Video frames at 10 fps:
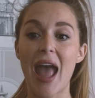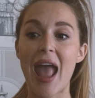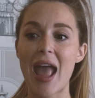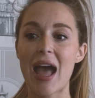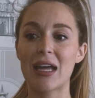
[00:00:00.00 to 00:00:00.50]

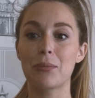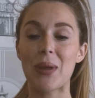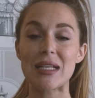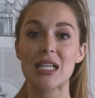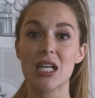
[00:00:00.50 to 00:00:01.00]
And
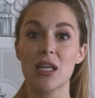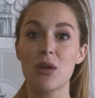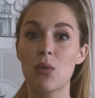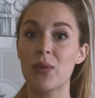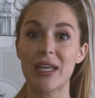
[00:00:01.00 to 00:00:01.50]
basically,
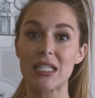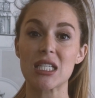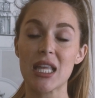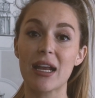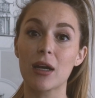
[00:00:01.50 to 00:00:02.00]
when we get
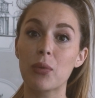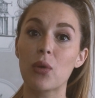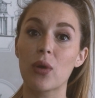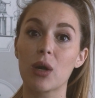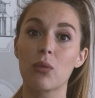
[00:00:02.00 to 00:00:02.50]
to the
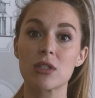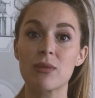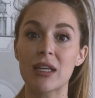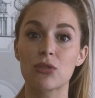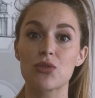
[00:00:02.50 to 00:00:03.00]
airport, once
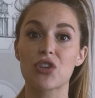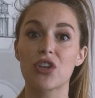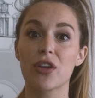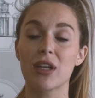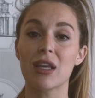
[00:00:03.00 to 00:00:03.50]
we get through
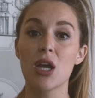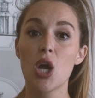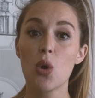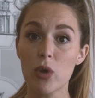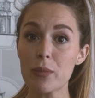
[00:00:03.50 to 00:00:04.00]
security,
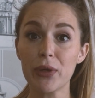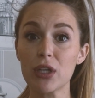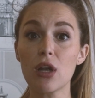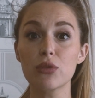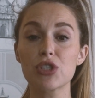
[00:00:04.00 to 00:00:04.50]
we
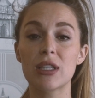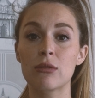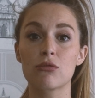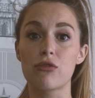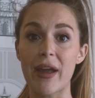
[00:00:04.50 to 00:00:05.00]
put
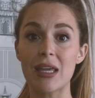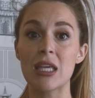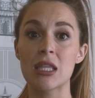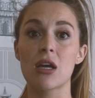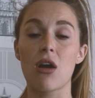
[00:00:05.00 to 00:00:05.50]
Ocean right
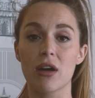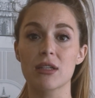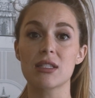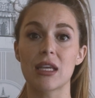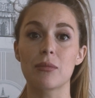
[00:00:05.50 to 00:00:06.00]
in the car
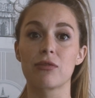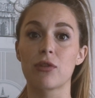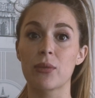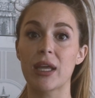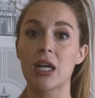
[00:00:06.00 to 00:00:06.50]
seat
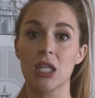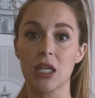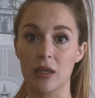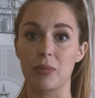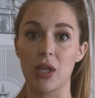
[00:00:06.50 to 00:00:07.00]
before we get on the
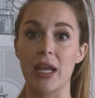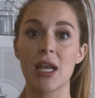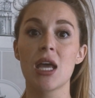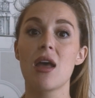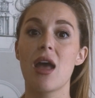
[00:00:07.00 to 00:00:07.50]

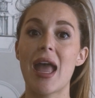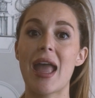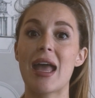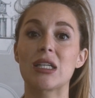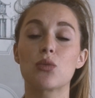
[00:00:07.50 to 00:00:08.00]
airplane.
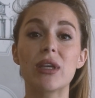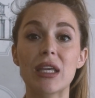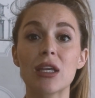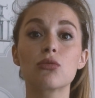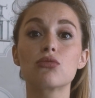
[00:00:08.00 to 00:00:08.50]
And we
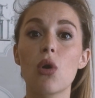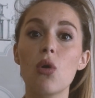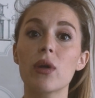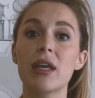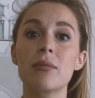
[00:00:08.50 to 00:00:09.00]
can
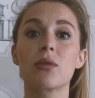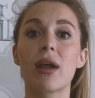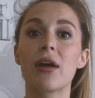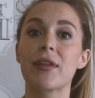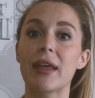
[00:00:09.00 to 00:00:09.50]
roll him
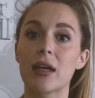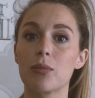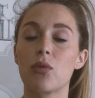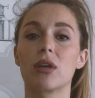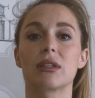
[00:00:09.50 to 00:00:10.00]
around the
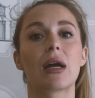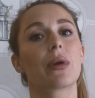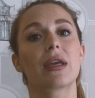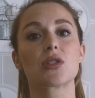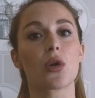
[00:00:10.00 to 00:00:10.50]
airport. That
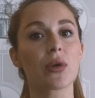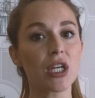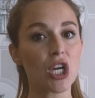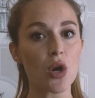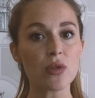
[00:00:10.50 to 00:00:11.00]
way he's
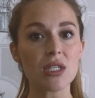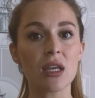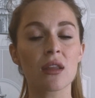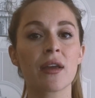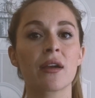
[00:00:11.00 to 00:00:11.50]
already
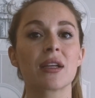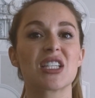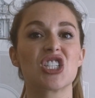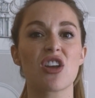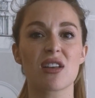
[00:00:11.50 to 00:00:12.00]
cozy in there, he's
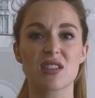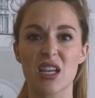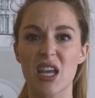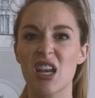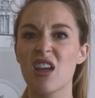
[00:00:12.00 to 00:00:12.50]

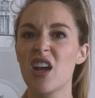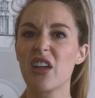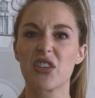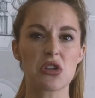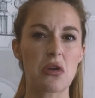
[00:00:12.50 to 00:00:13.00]
adjusted.
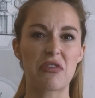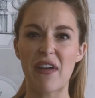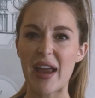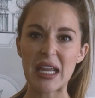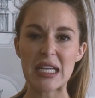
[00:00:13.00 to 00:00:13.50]
There's no
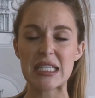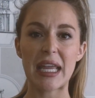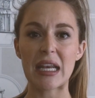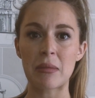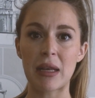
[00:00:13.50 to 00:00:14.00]
fighting to
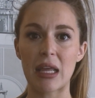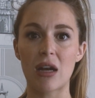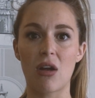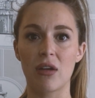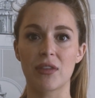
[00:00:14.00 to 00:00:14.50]
get him in
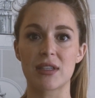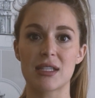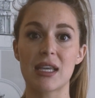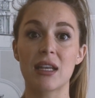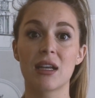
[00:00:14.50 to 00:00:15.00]
it on the
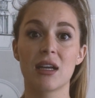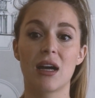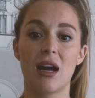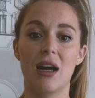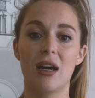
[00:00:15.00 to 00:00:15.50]
seat,
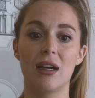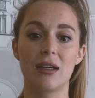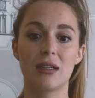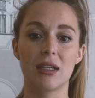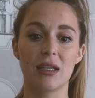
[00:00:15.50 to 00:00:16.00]

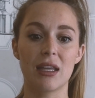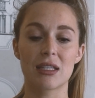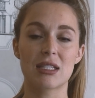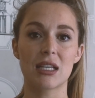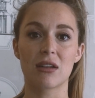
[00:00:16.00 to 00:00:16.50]
in
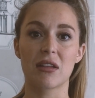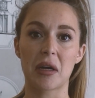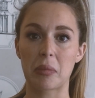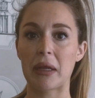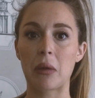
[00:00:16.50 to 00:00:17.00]
the seat on the
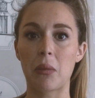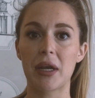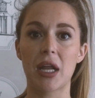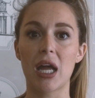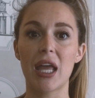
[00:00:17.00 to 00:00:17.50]
airplane and
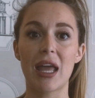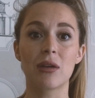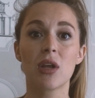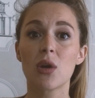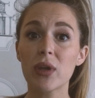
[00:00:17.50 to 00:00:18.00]
whatnot.
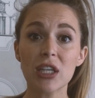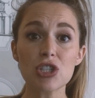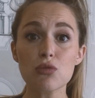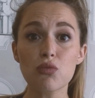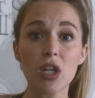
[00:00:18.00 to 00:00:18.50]
And we can
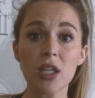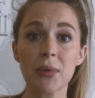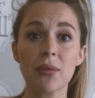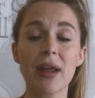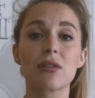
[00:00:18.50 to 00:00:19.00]
just roll him
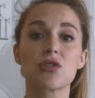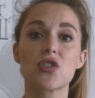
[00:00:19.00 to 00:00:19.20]
around.